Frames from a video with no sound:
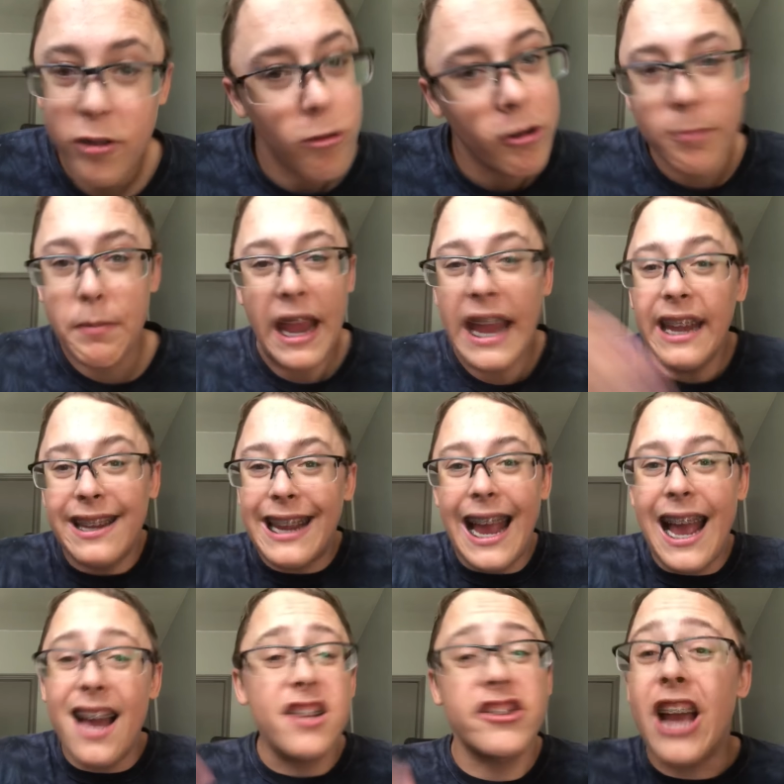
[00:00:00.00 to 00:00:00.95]
or paid
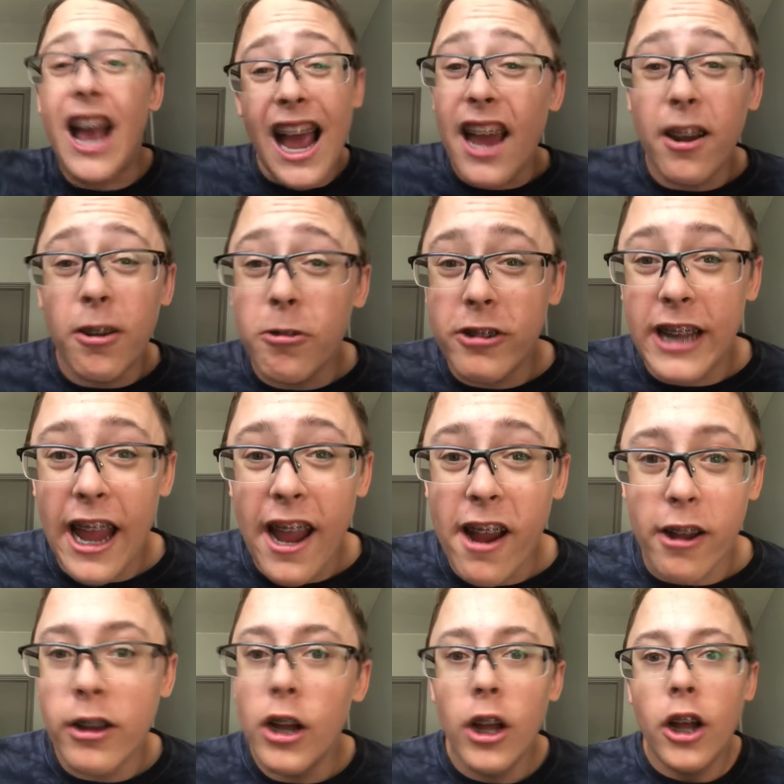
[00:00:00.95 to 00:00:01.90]
cash. I don't
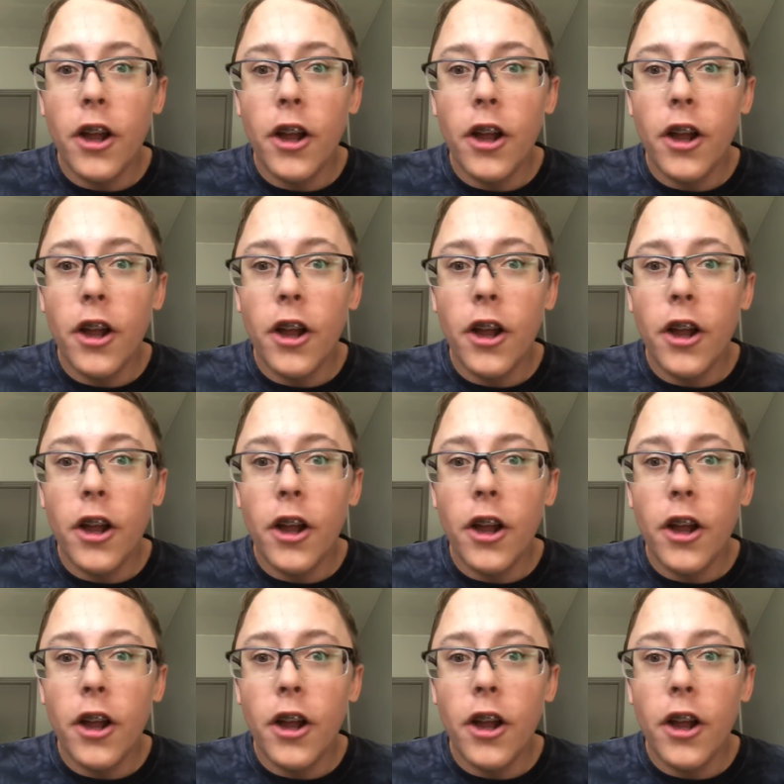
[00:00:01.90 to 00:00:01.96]
care.